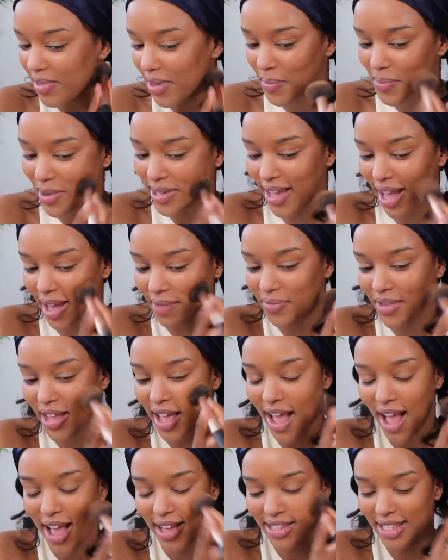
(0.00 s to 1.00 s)
But yeah,
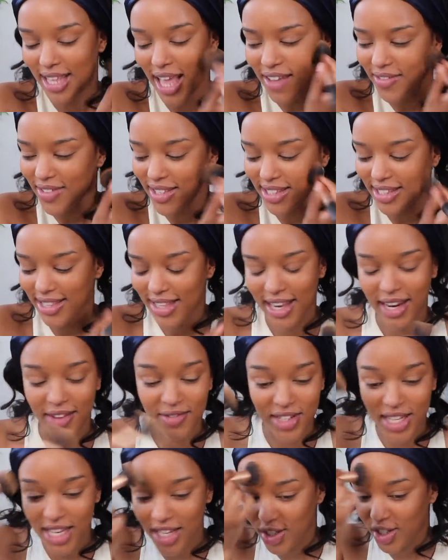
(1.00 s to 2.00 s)
so ever since then,
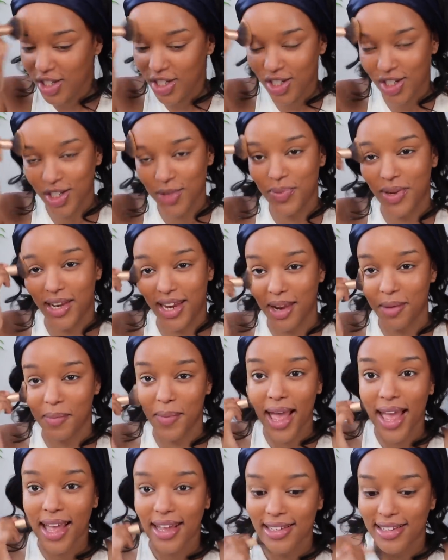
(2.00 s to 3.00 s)
I've literally just been in
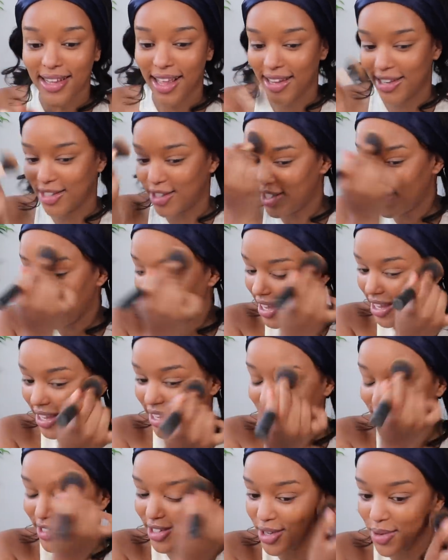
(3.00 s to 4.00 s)
bed, like
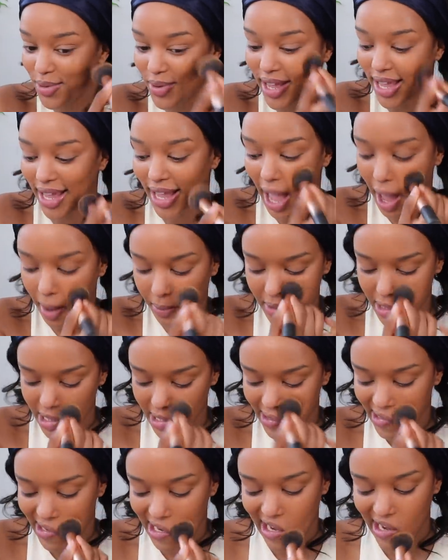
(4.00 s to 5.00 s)
chilling, doing
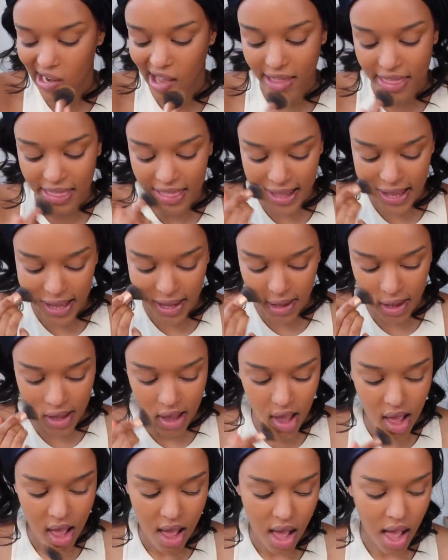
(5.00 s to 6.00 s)
absolutely nothing.
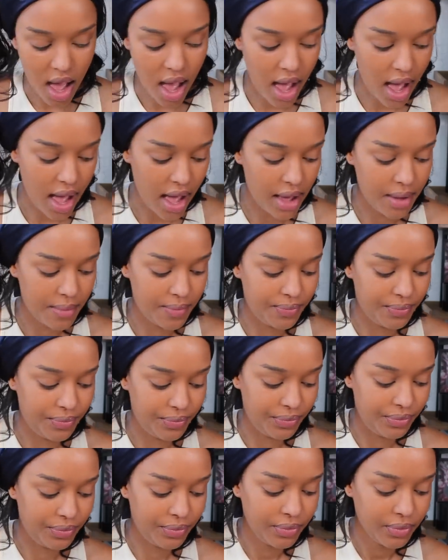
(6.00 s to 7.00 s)

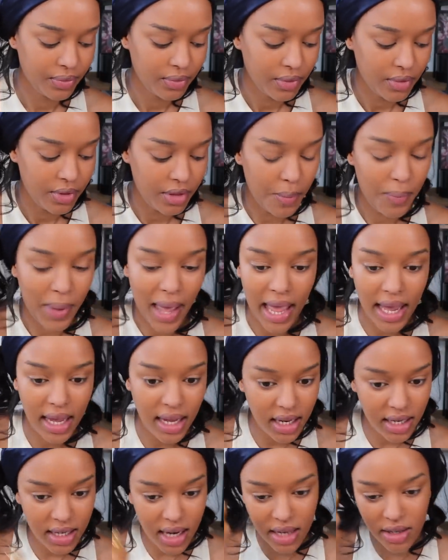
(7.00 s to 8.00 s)
Um, the
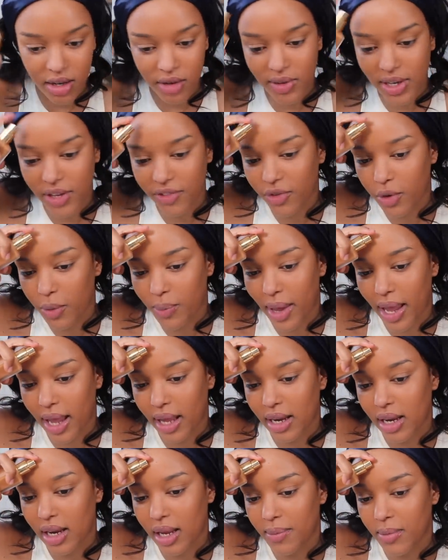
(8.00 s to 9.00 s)
pain, I don't really feel
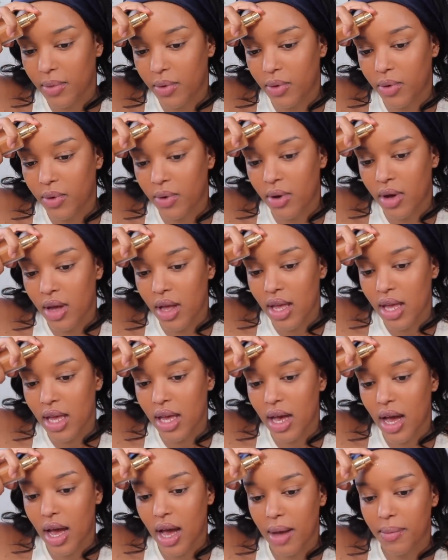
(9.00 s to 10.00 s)
pain anymore.
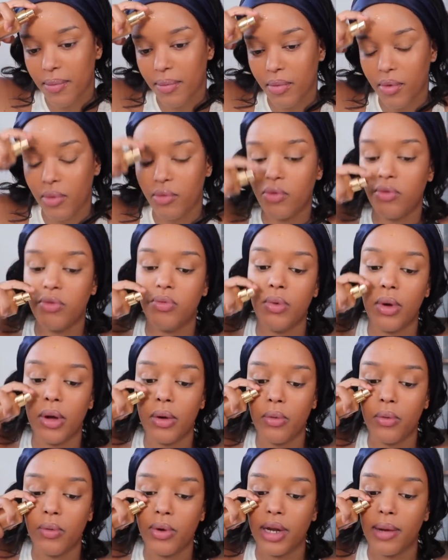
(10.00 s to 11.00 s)
Um,
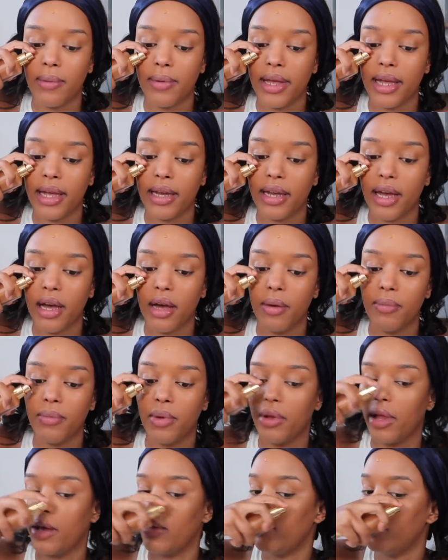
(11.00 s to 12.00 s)
when I'm laying down
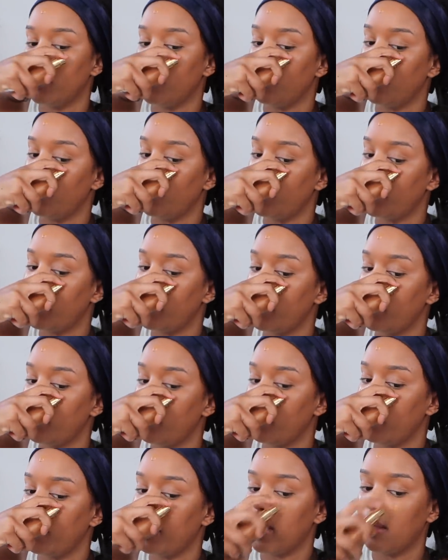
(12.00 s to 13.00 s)
but like when I'm walking
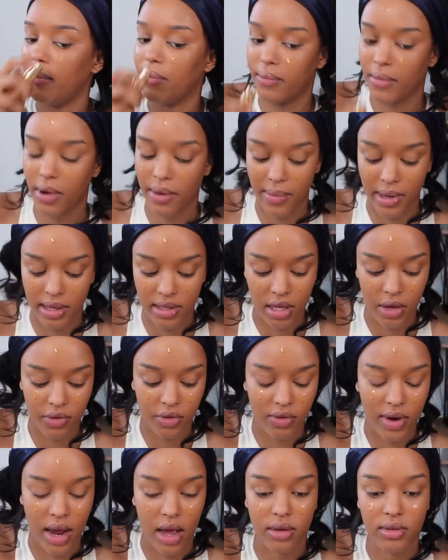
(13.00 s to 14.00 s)
and getting
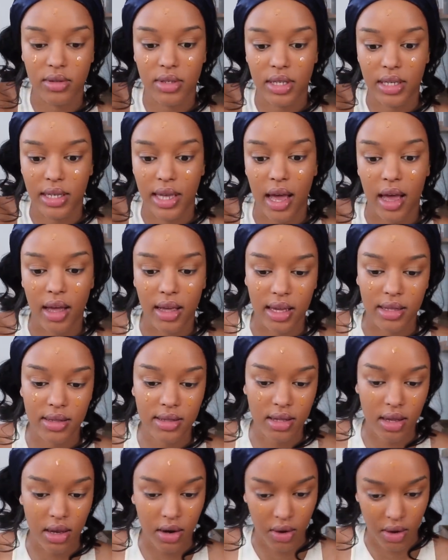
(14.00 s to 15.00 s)
myself around yeah
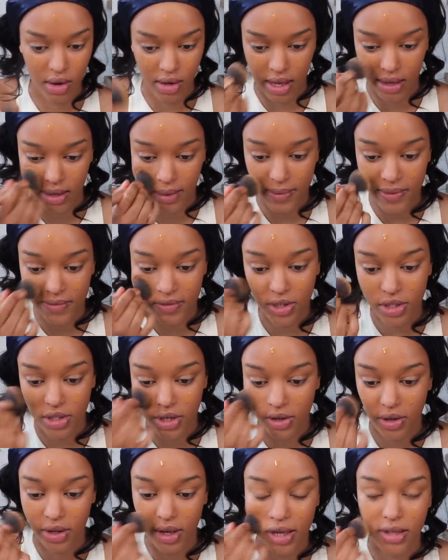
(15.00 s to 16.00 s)
it's a lot like I'll even show
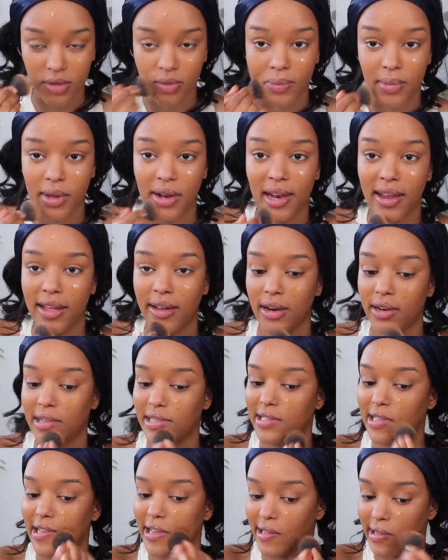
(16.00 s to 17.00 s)
you guys what my leg
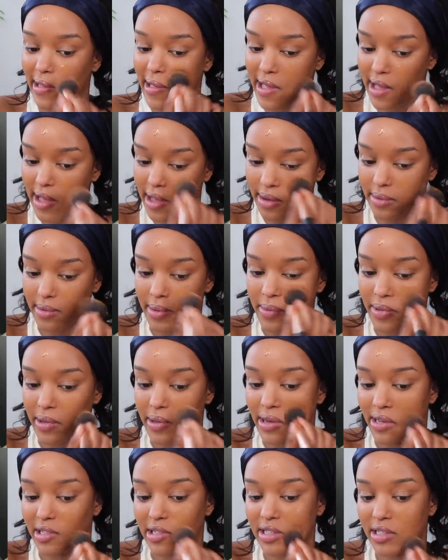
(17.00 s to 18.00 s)
looks like
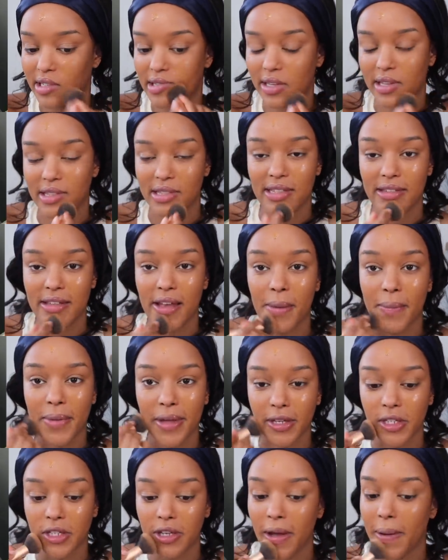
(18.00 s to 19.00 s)
I just insert a
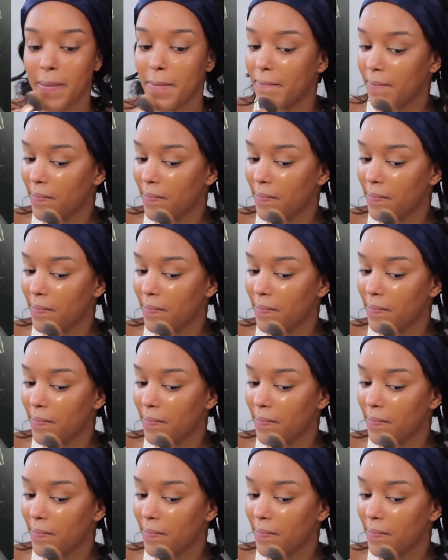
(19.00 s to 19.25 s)
picture